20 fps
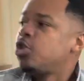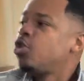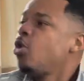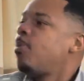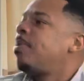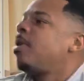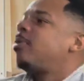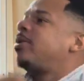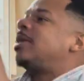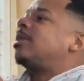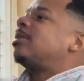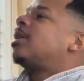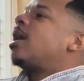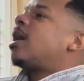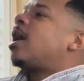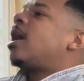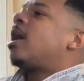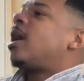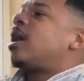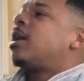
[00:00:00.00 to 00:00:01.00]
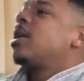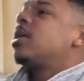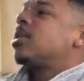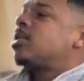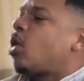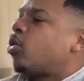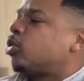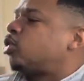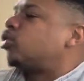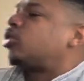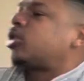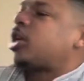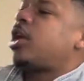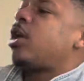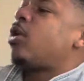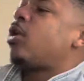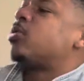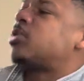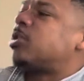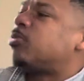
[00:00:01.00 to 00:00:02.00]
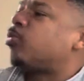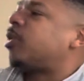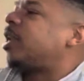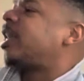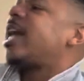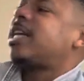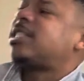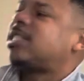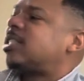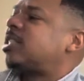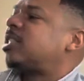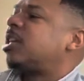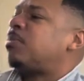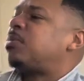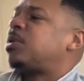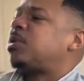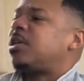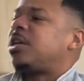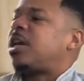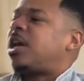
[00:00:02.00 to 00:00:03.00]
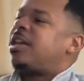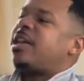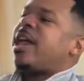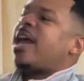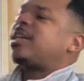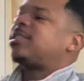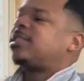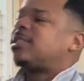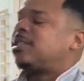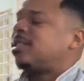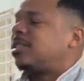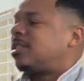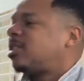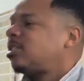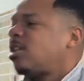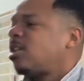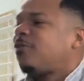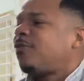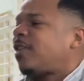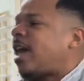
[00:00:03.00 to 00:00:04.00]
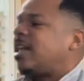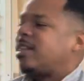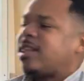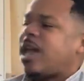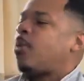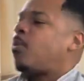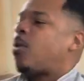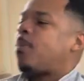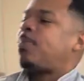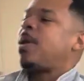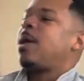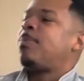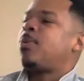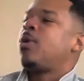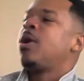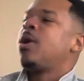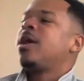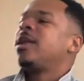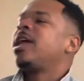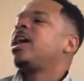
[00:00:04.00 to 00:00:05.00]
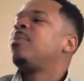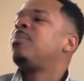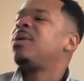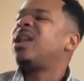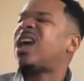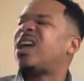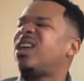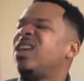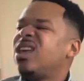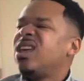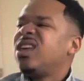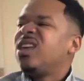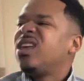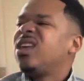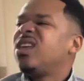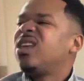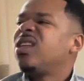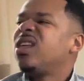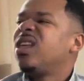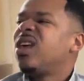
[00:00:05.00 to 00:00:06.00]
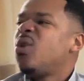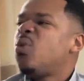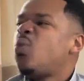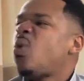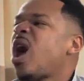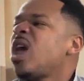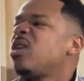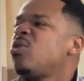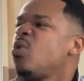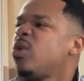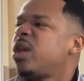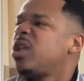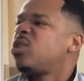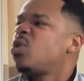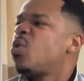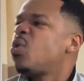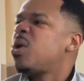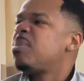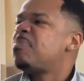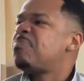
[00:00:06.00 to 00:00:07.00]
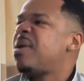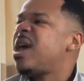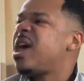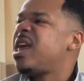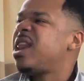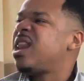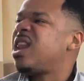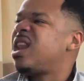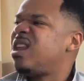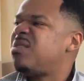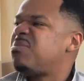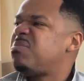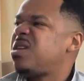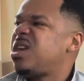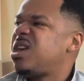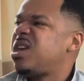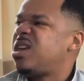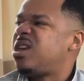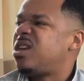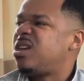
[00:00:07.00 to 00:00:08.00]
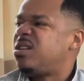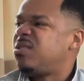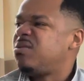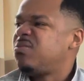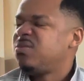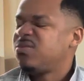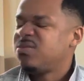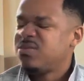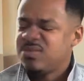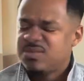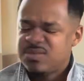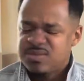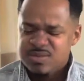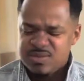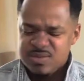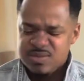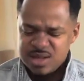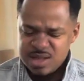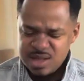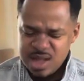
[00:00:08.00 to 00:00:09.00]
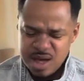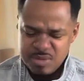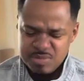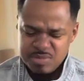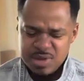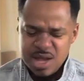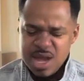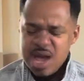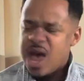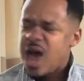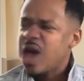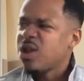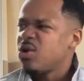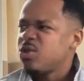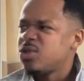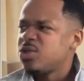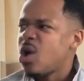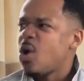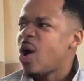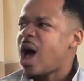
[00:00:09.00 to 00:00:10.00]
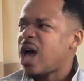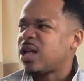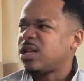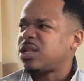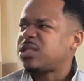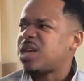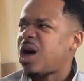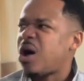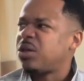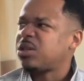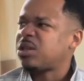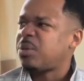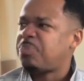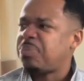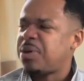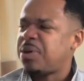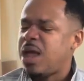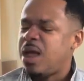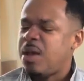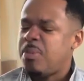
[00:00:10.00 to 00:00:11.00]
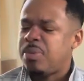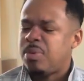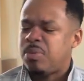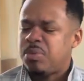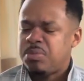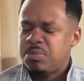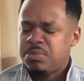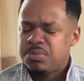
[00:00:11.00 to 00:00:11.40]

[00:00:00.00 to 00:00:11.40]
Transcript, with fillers: you building uh social skills and relationships and connections and stuff like that with people. They gonna be like, why you can do it better than me? I'm I don't know how to talk to people.